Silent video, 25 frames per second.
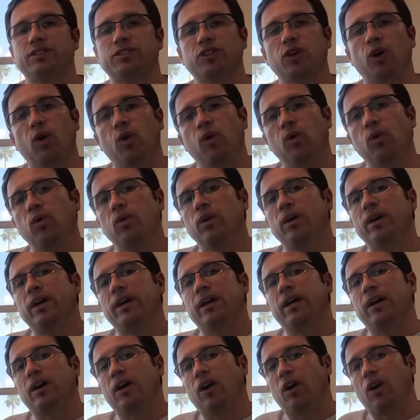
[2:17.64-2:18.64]
So
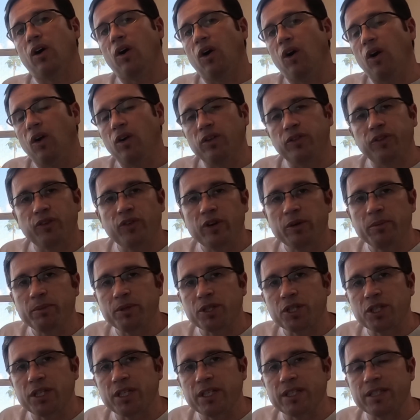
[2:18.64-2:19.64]
all three
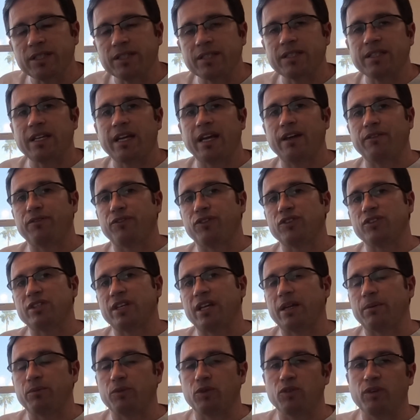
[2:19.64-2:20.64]
machines have the
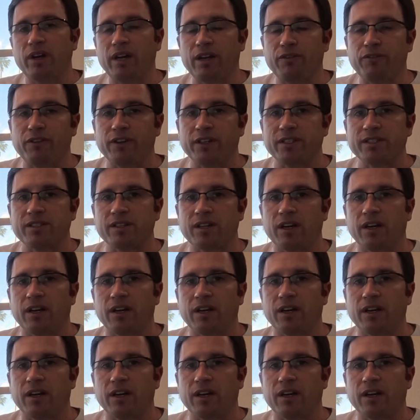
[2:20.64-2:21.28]
same graphics